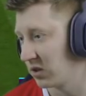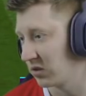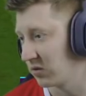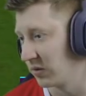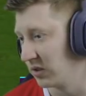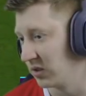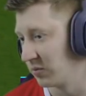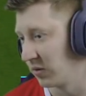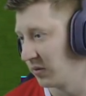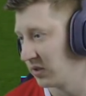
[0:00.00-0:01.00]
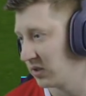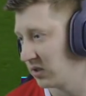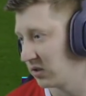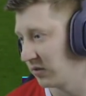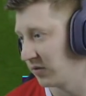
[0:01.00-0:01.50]
Just reaches Promes.
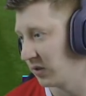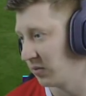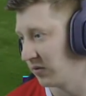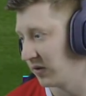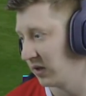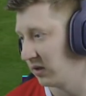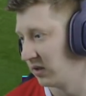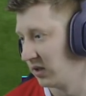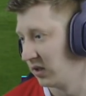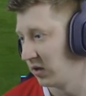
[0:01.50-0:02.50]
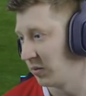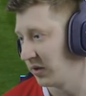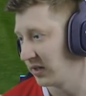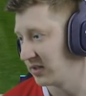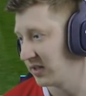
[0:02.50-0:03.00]
Here's Sofiane Boufal.
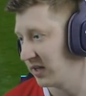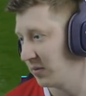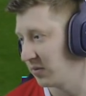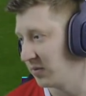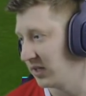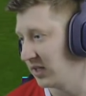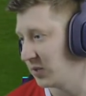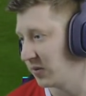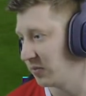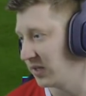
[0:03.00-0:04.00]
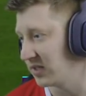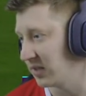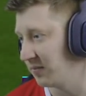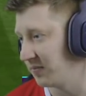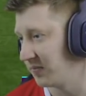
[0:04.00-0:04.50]
Biang's there, but Migidi Spin
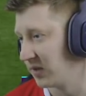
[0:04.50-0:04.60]
beats him.